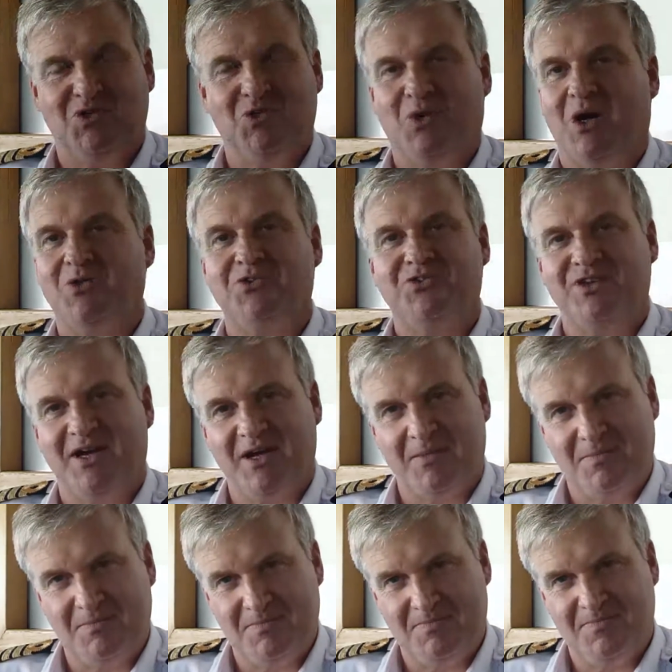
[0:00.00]
We do all the time.
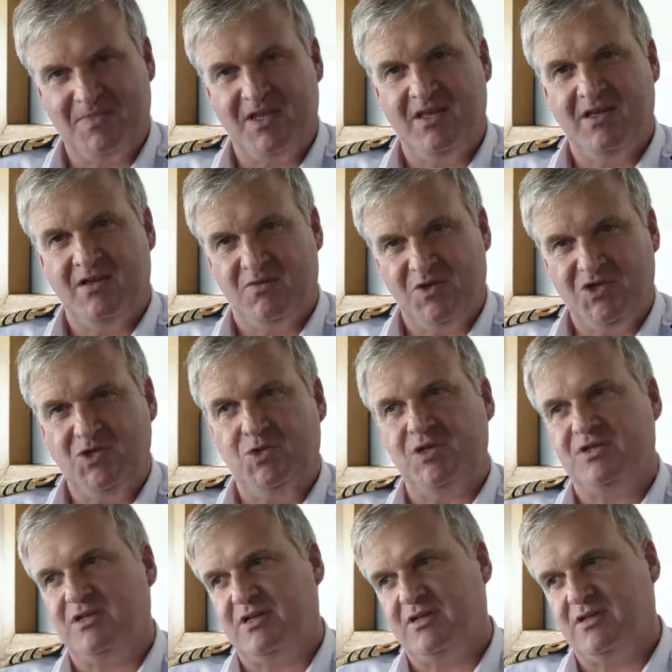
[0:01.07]
We do
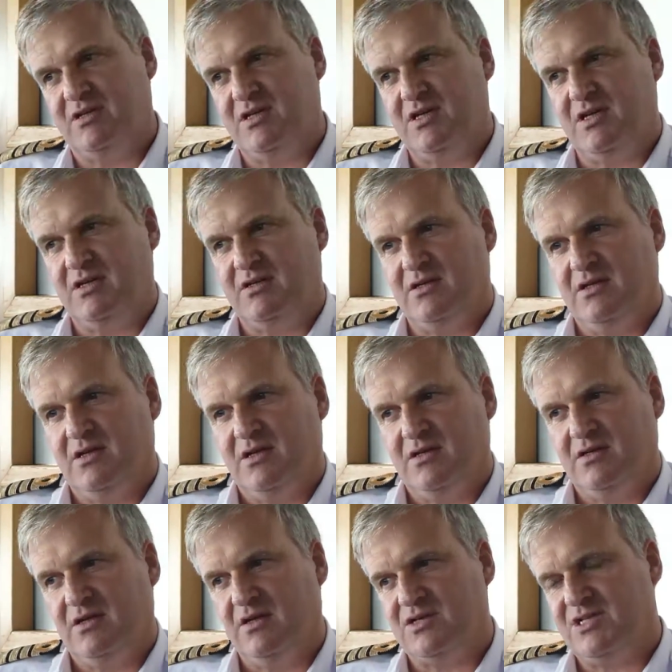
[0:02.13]
it in
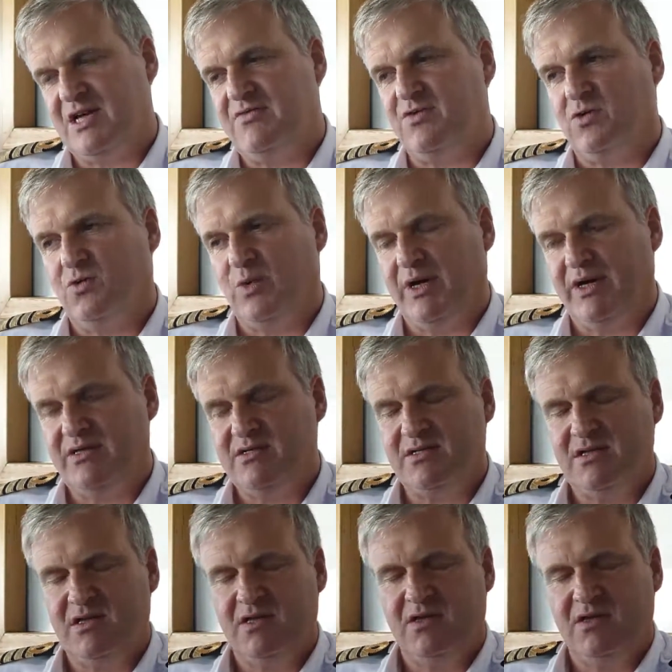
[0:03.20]
several ways.